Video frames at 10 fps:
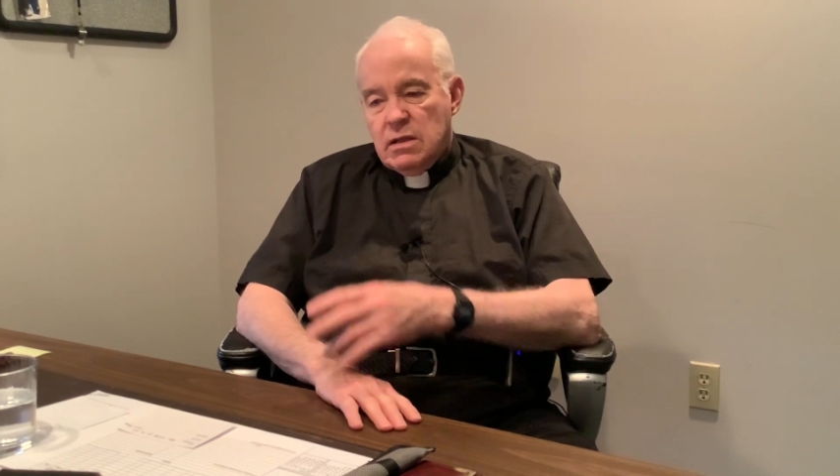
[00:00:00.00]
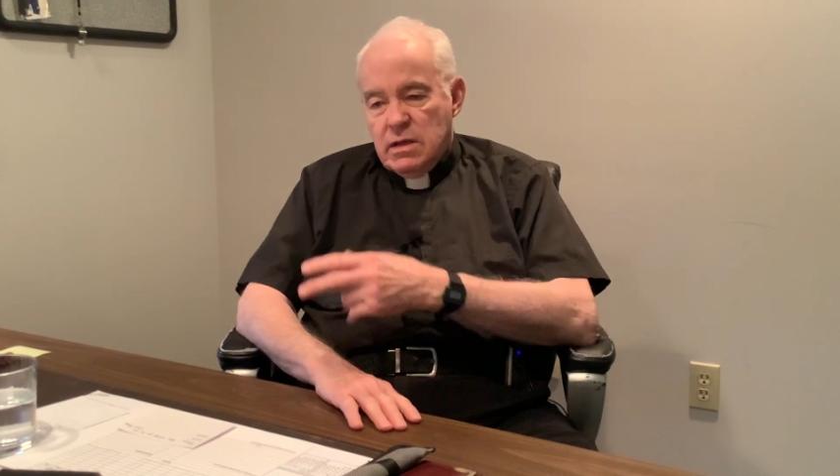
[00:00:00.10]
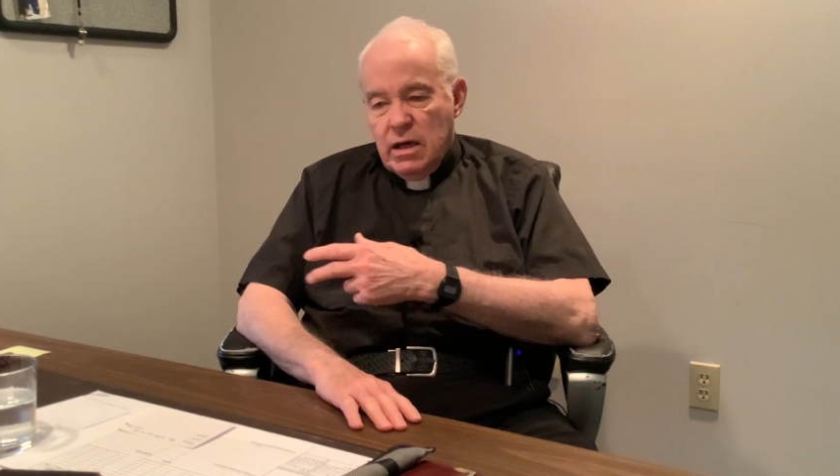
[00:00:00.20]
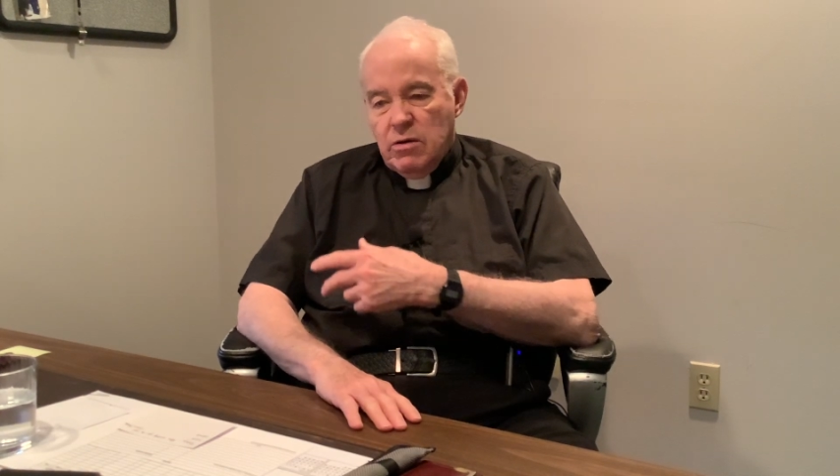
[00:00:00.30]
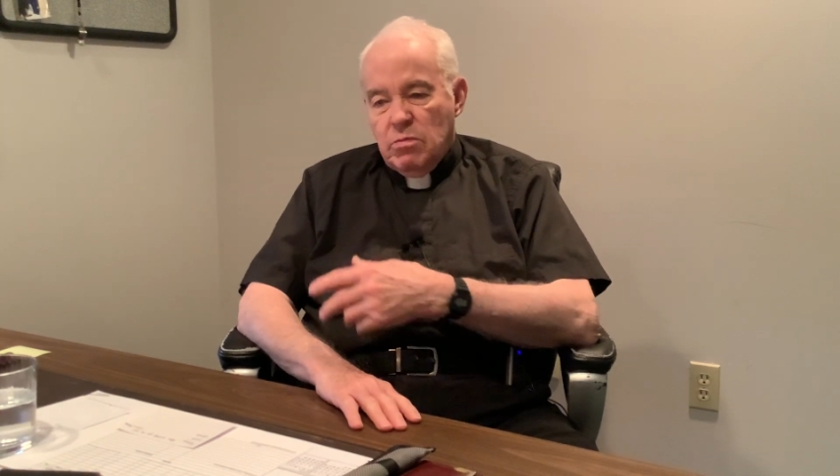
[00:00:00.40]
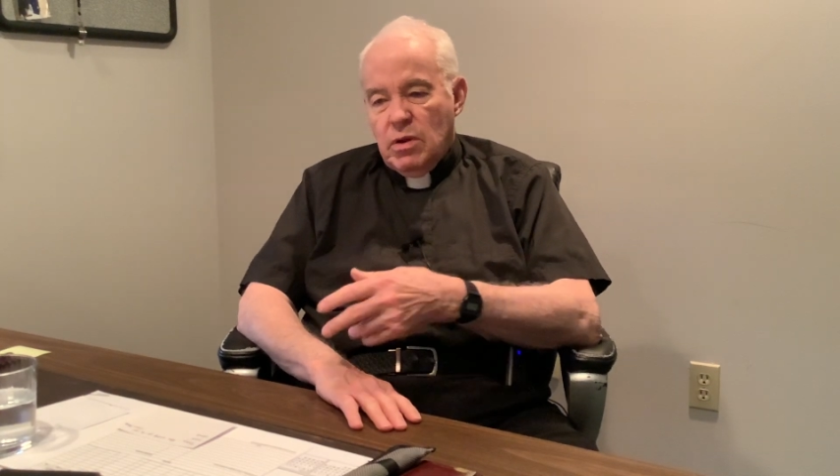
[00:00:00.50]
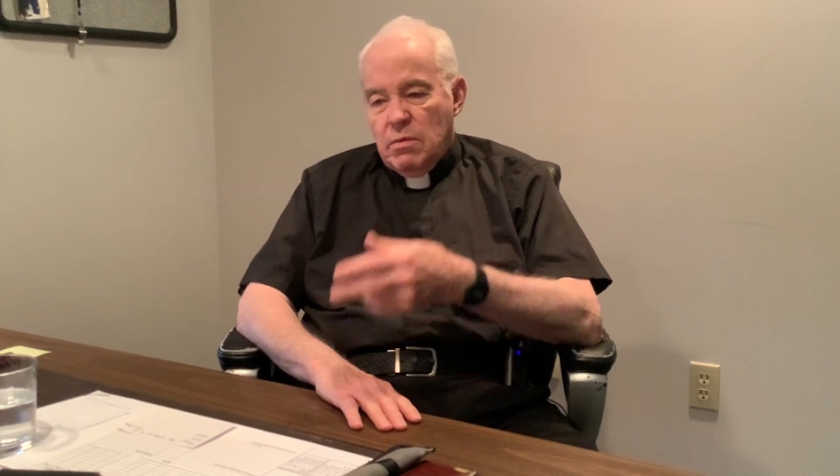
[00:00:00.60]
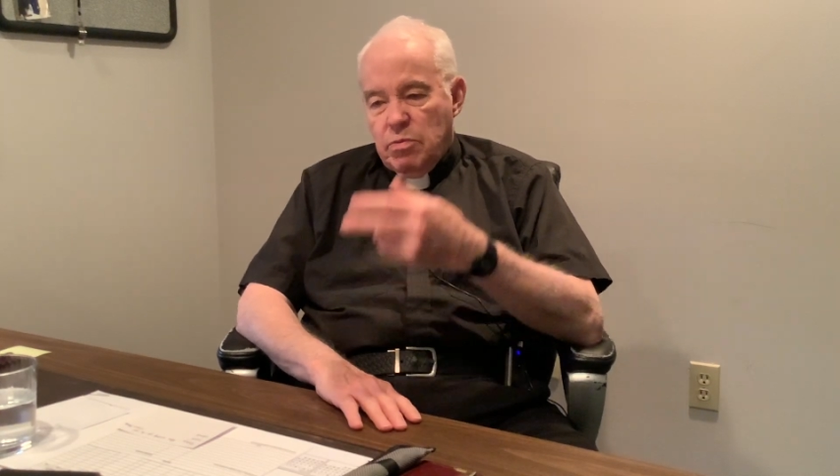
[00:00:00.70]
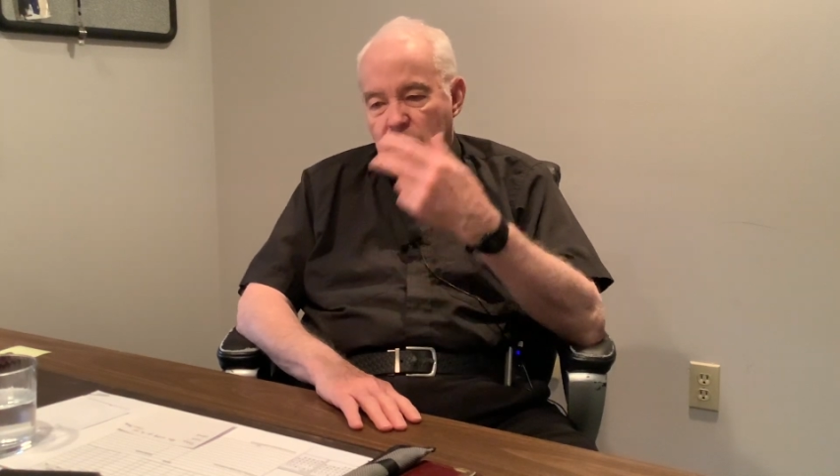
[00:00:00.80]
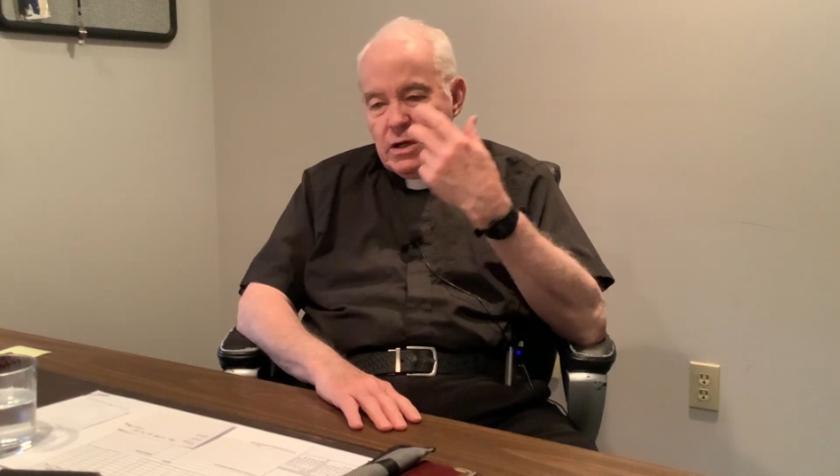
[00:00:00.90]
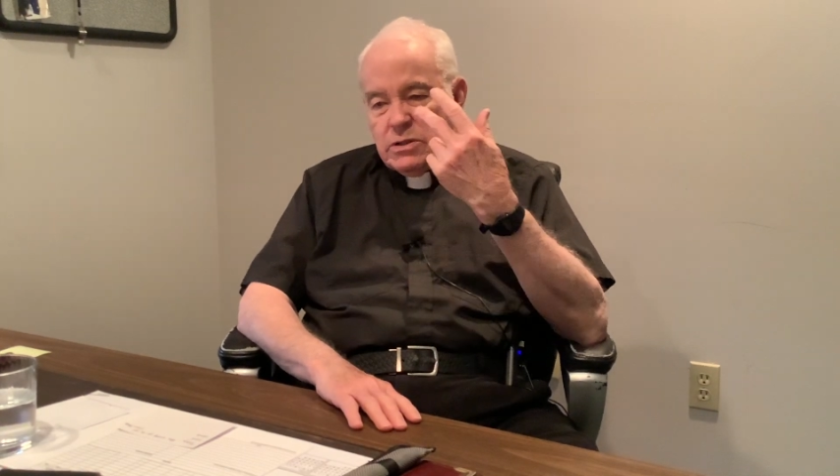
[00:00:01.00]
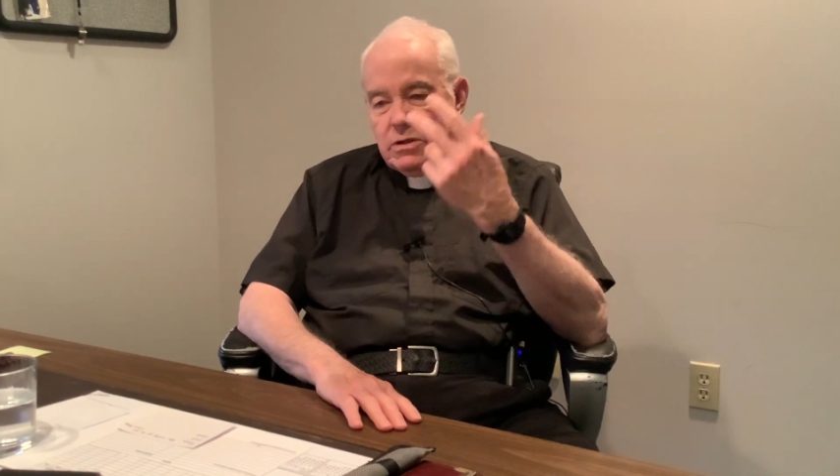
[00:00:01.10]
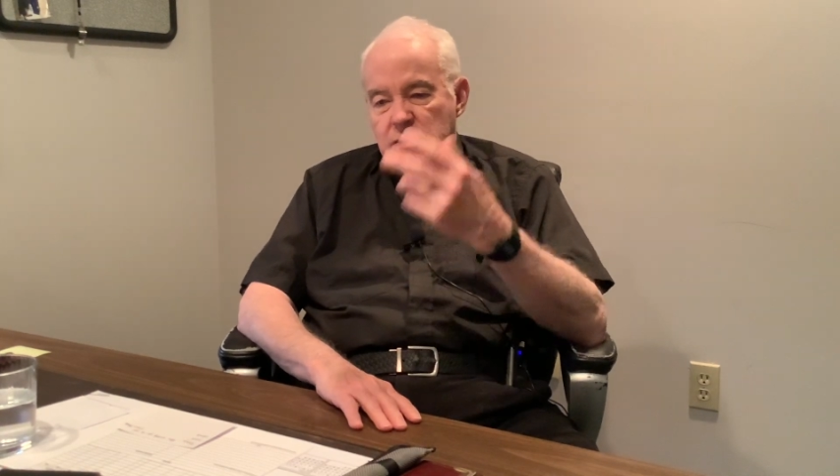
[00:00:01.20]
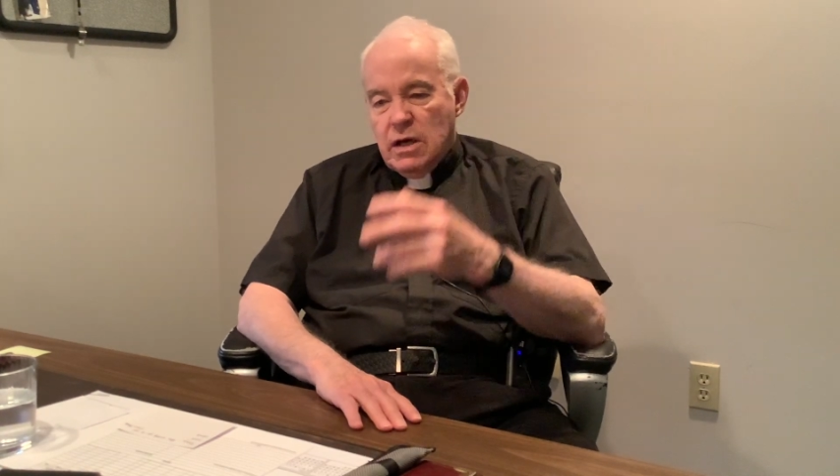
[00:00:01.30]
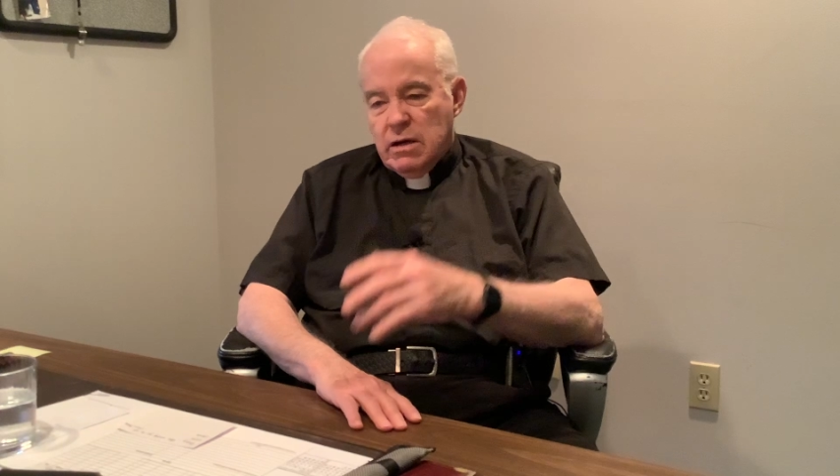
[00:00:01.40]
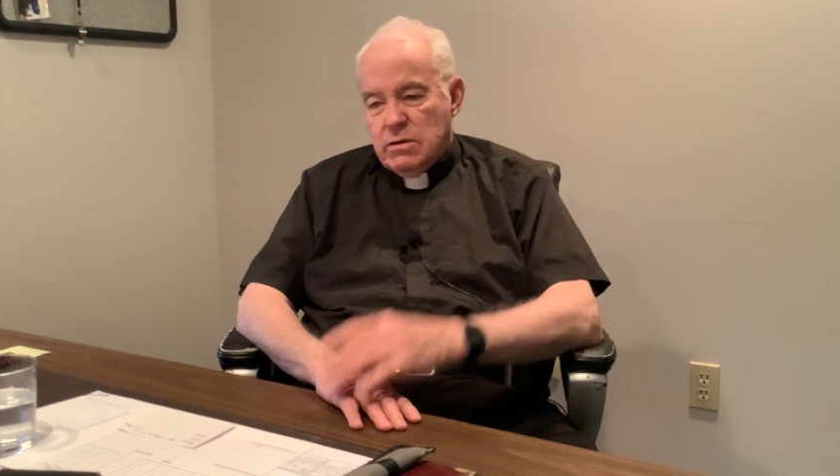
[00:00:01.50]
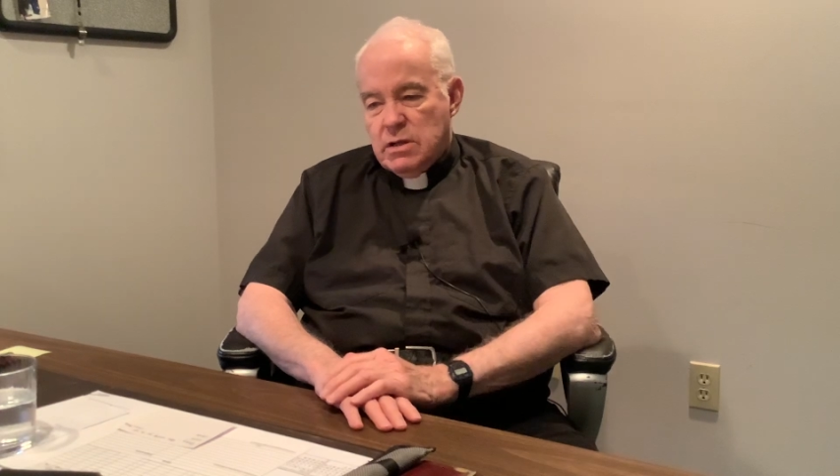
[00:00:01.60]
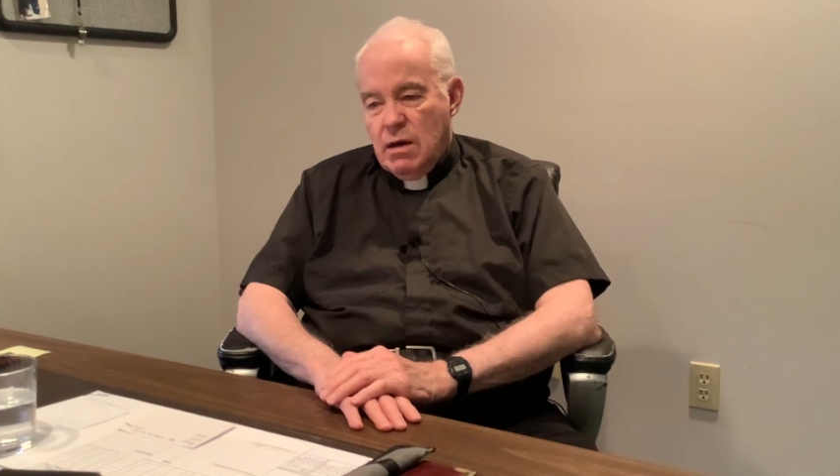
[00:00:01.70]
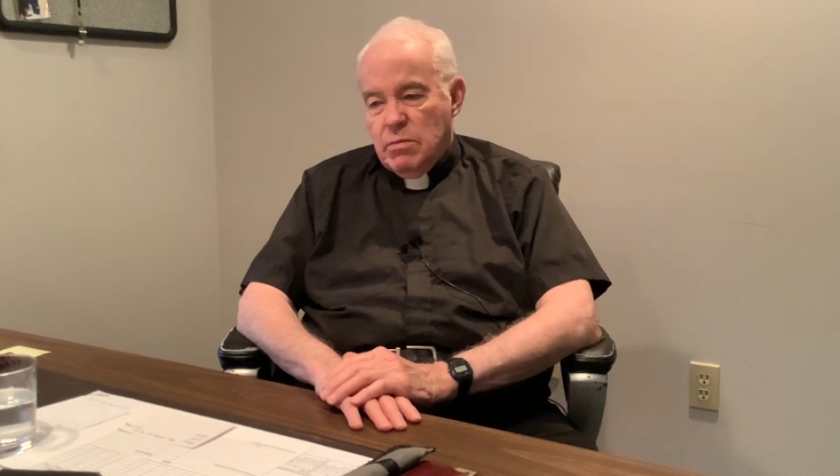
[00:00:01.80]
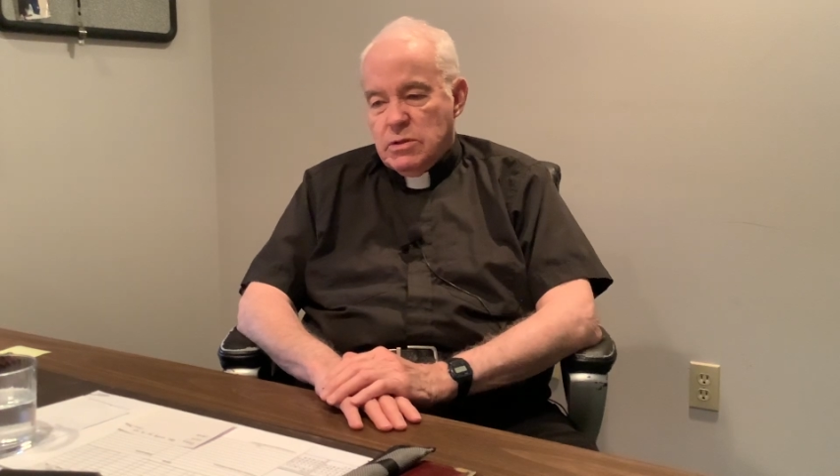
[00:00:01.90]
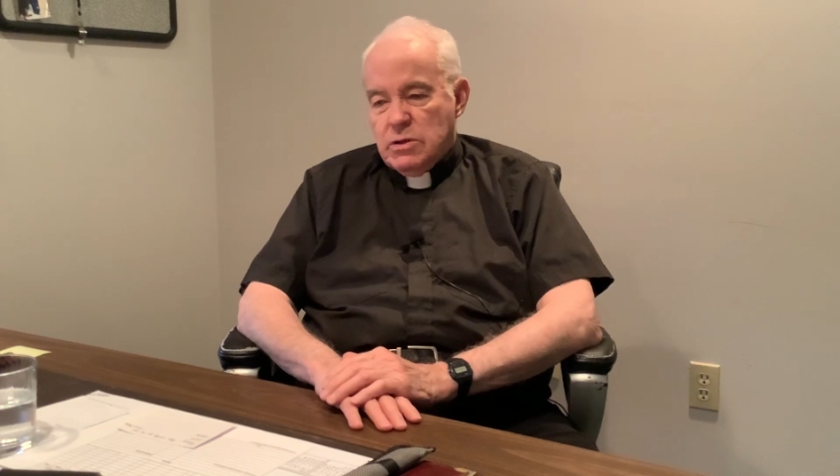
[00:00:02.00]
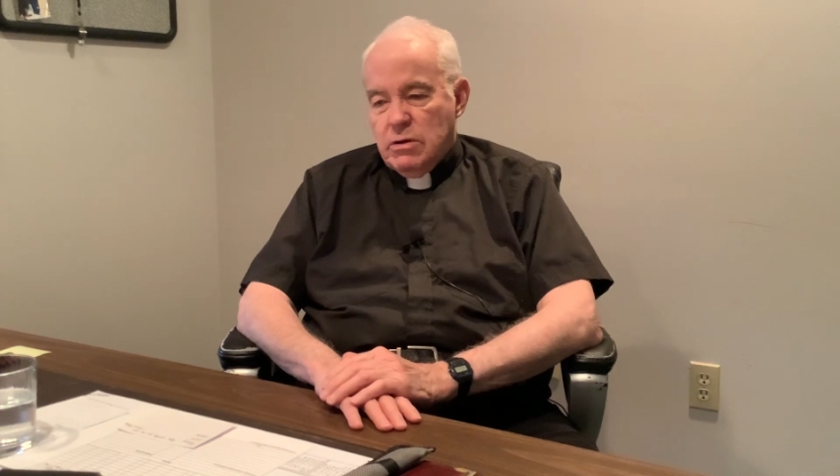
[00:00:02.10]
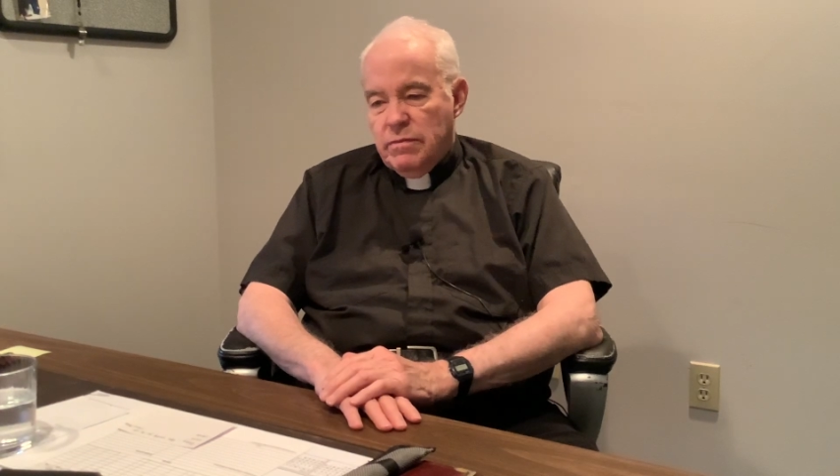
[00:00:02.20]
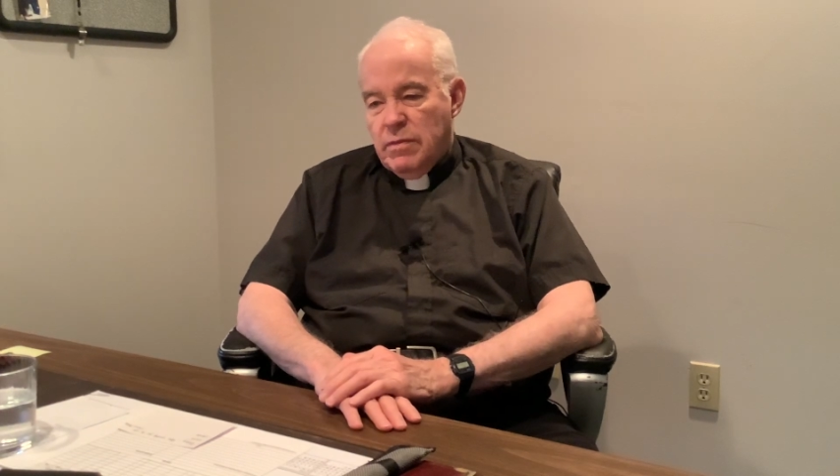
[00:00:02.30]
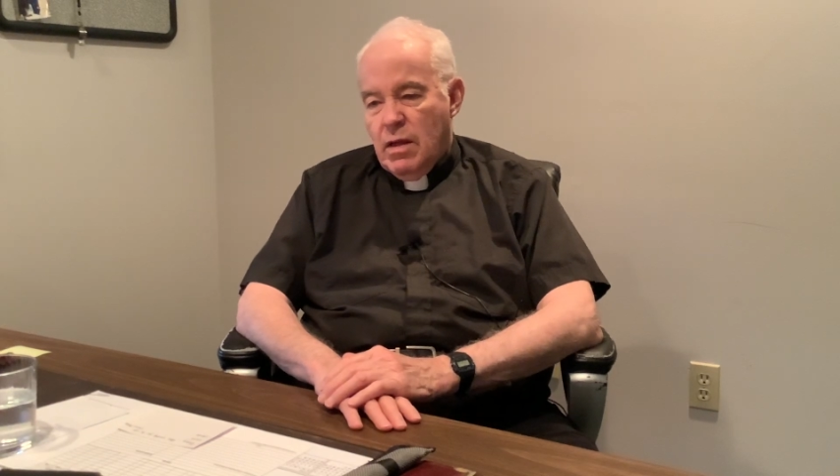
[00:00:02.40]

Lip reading: Take your blood pressure, take your temperature.